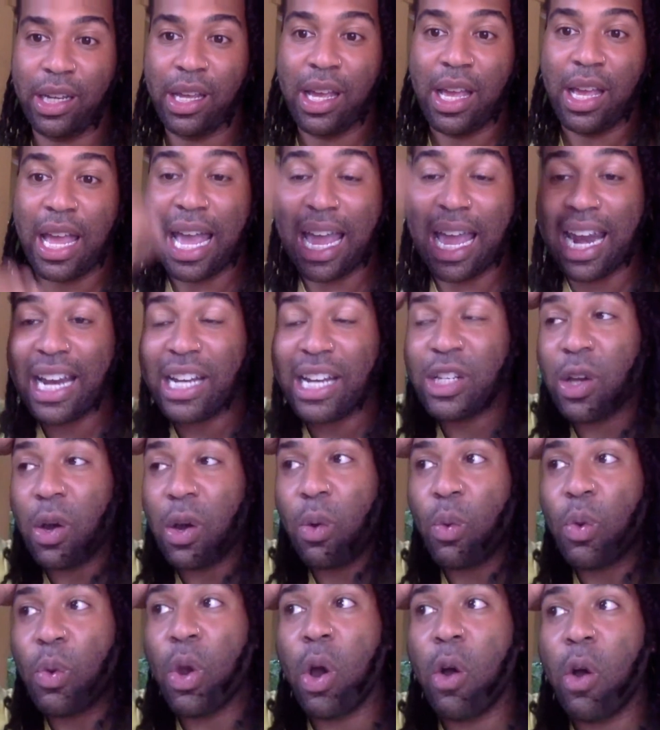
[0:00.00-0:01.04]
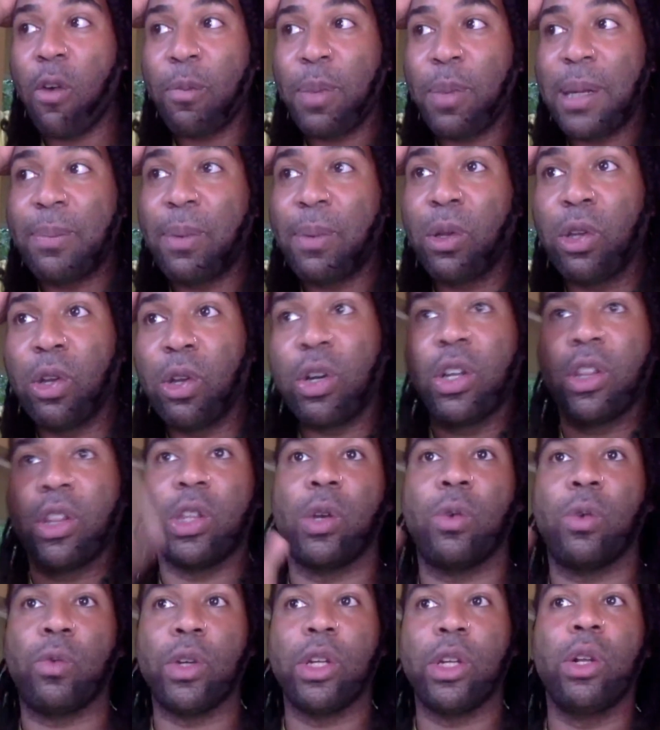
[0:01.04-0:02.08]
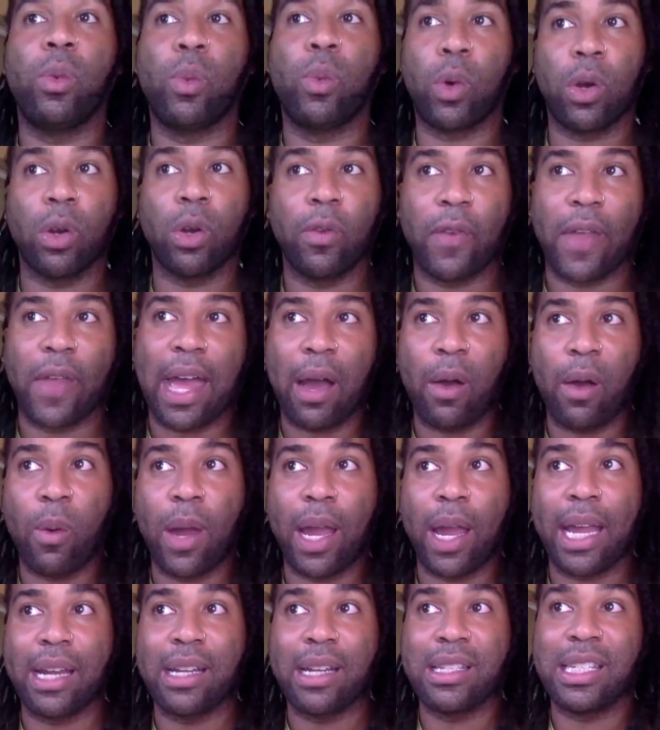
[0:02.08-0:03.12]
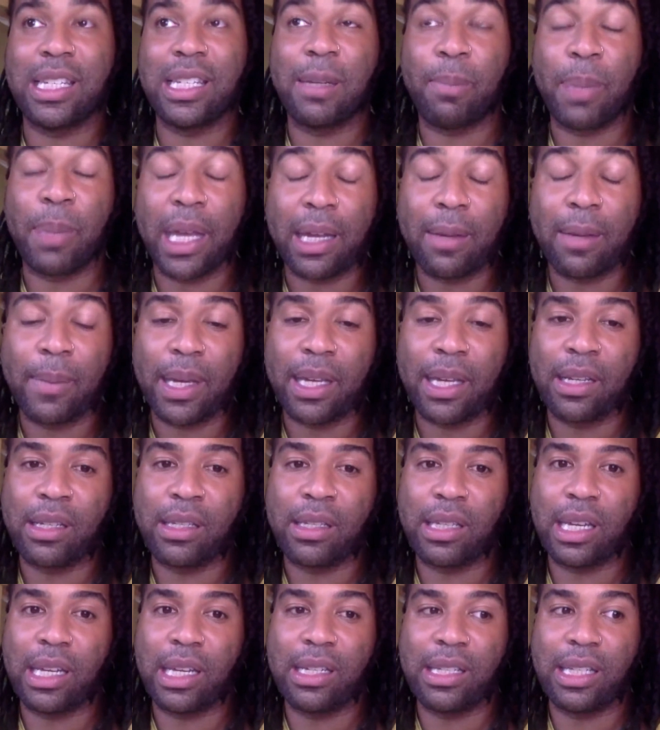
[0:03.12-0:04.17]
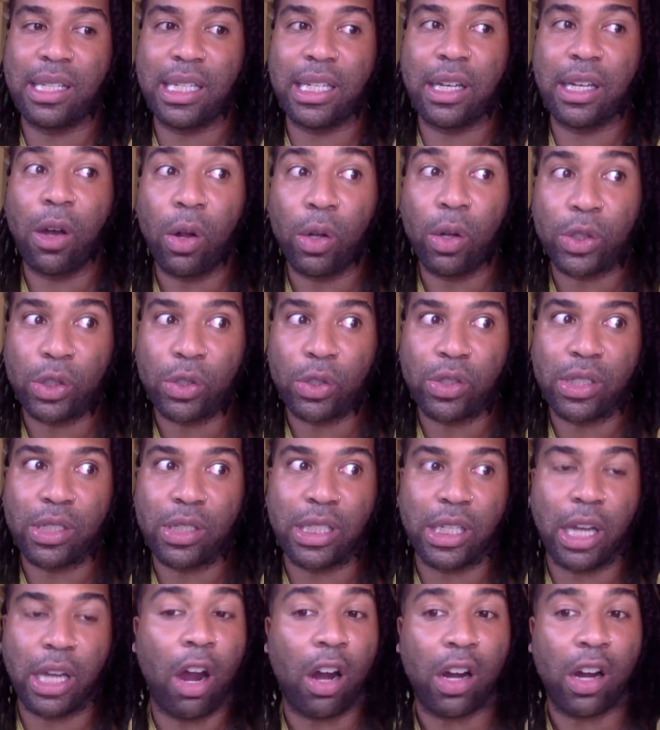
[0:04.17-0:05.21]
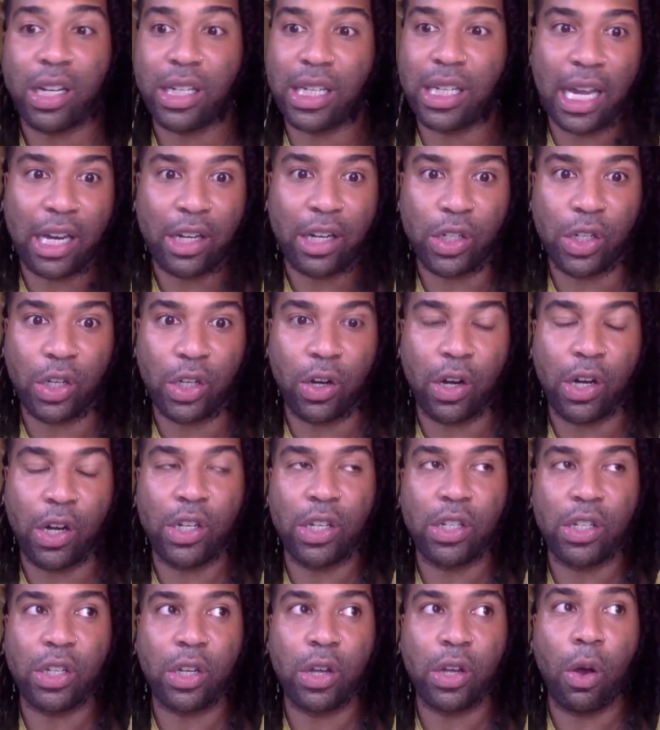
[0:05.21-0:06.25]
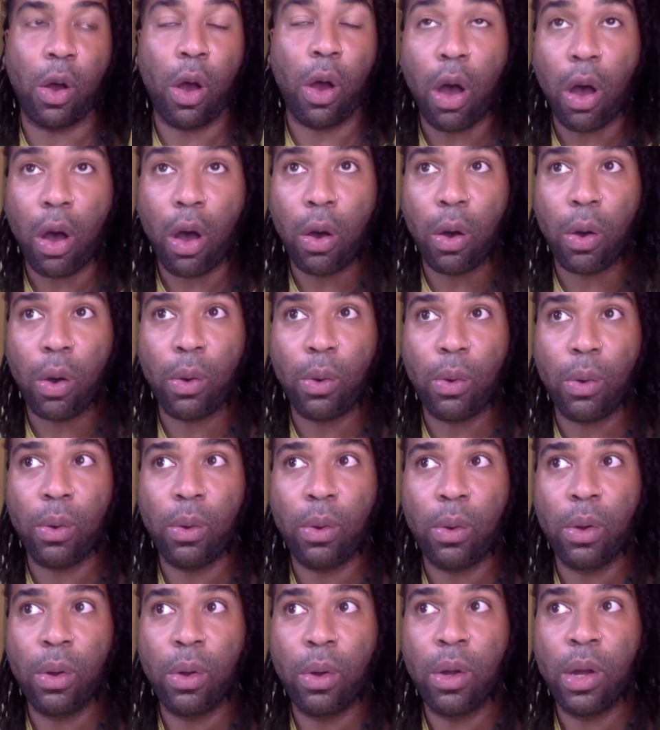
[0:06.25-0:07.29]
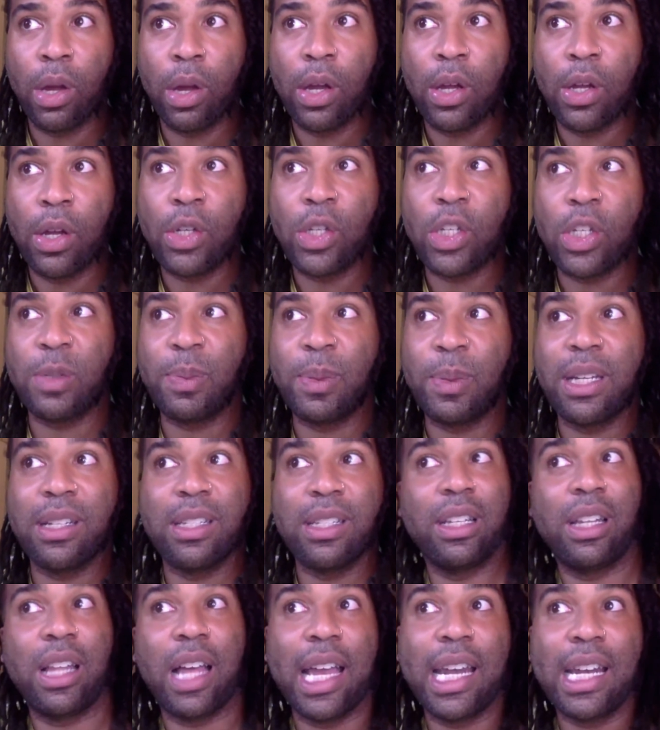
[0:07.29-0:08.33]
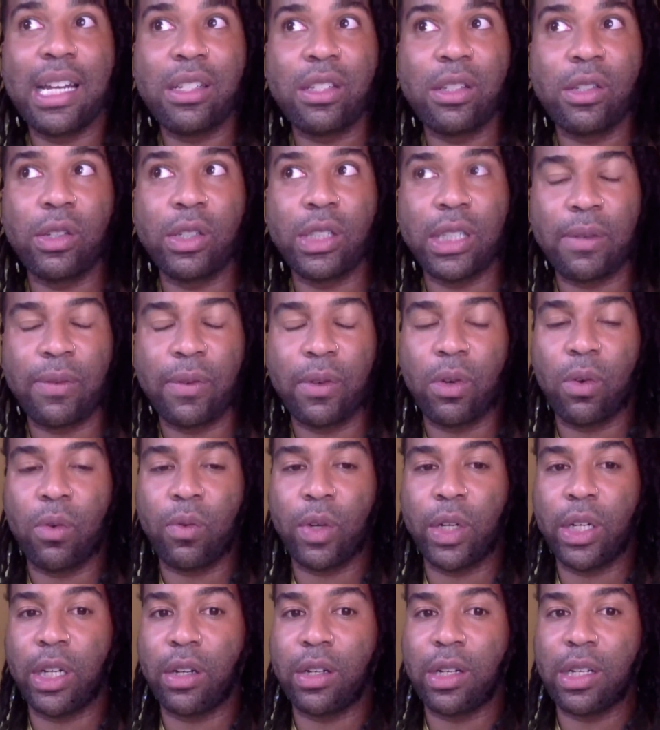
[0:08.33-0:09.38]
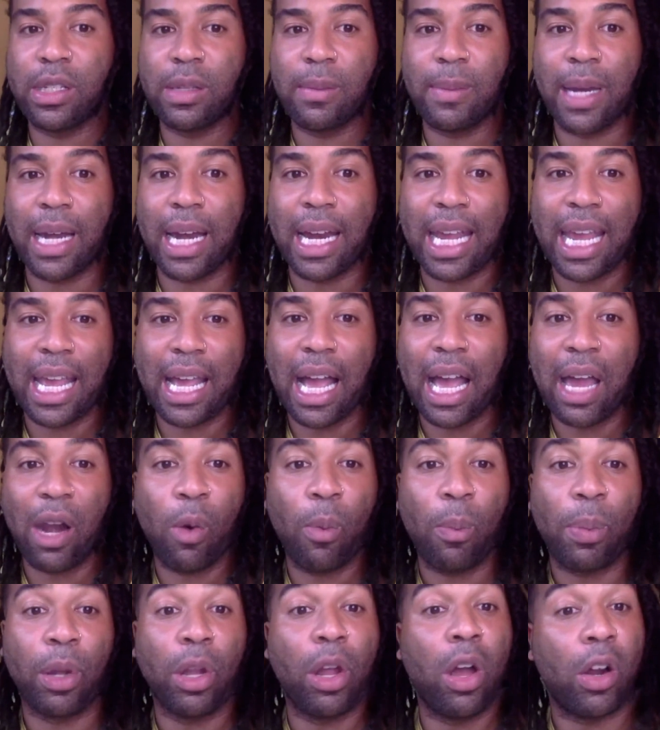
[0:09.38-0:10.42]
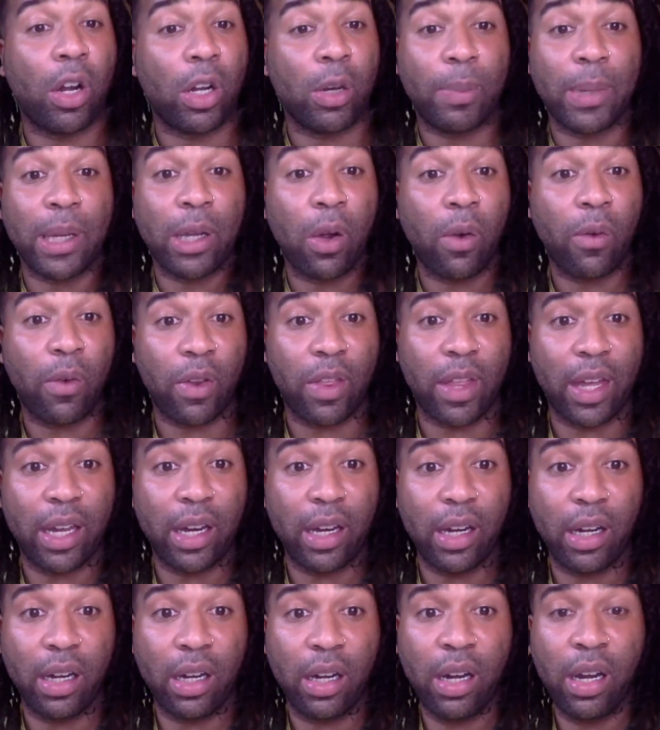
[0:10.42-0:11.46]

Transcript: And I don't know if people look at their real world that way and see pigments and see cultures and see architecture and just go, oh, just because the lighting's a little different over here doesn't mean I don't belong to be over there.